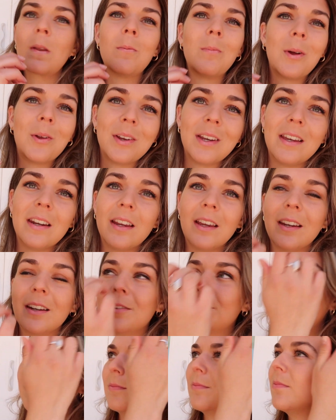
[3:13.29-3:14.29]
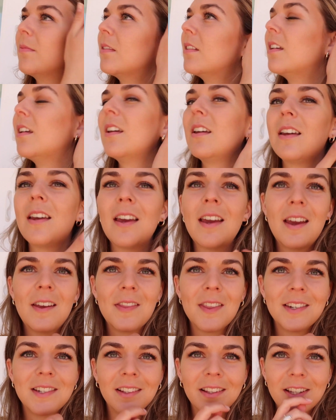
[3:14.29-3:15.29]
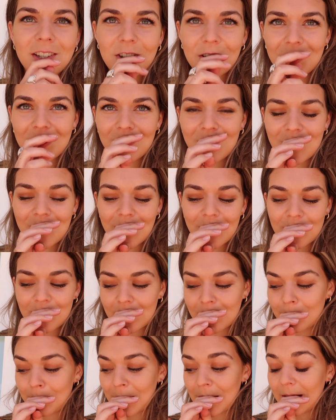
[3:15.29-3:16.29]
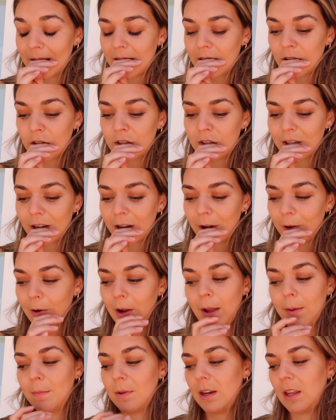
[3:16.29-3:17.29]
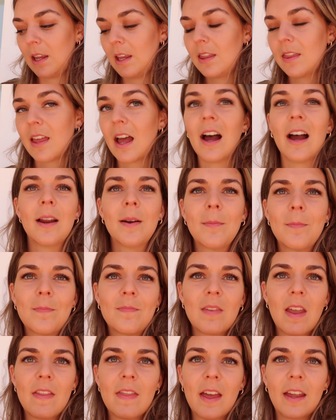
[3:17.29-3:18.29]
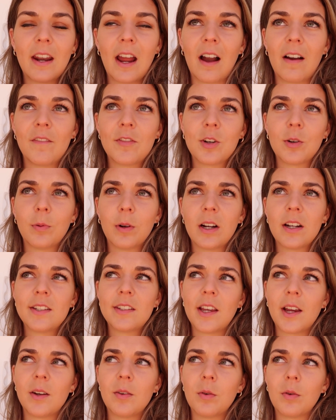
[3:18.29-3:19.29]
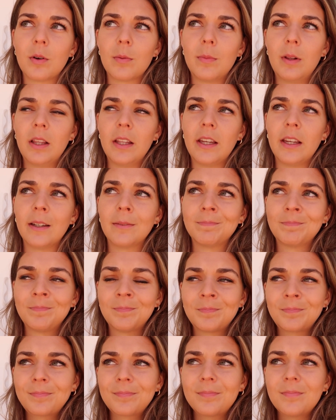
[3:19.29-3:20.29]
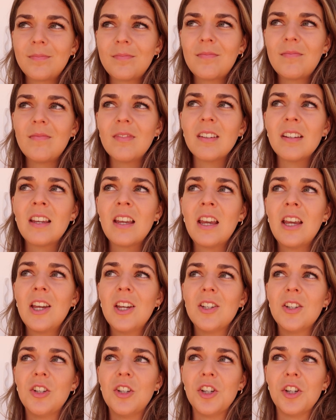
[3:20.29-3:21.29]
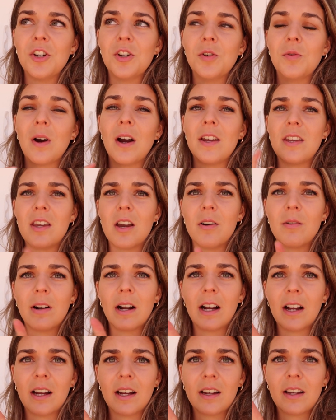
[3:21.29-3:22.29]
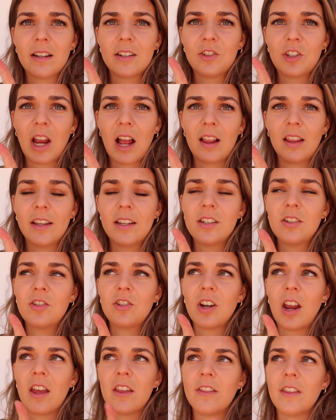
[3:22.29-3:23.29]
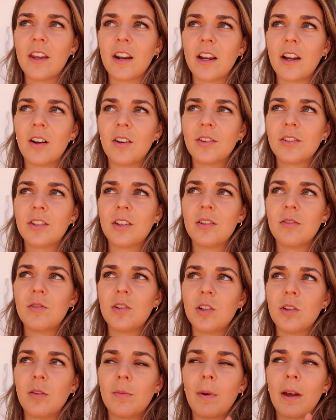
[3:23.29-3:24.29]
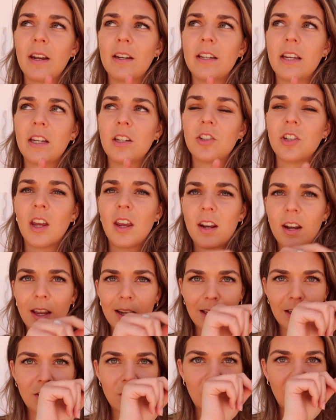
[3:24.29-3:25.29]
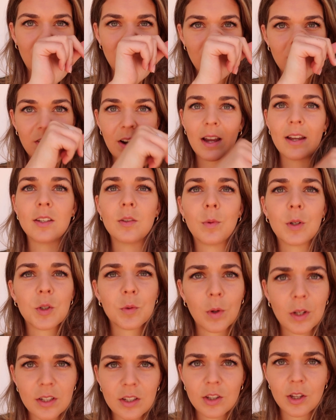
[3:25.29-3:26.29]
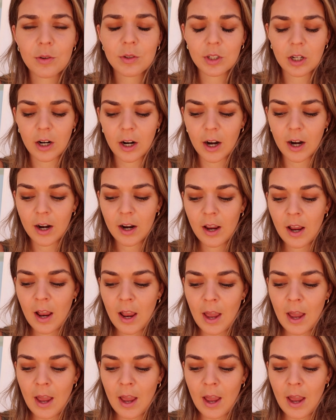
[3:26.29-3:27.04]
while eating the delicious food I just made. So I'm gonna eat that, and then afterwards I normally do a yoga challenge, and then I also do a meditation. I can show you guys which ones those are,